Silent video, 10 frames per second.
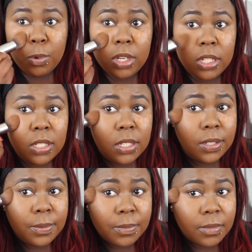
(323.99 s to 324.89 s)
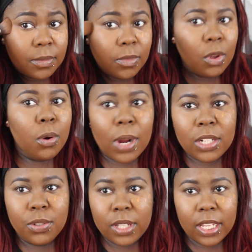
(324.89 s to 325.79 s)
want, or
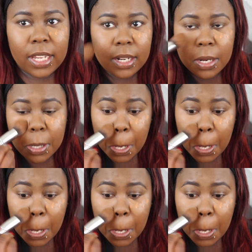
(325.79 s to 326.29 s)
as you can get.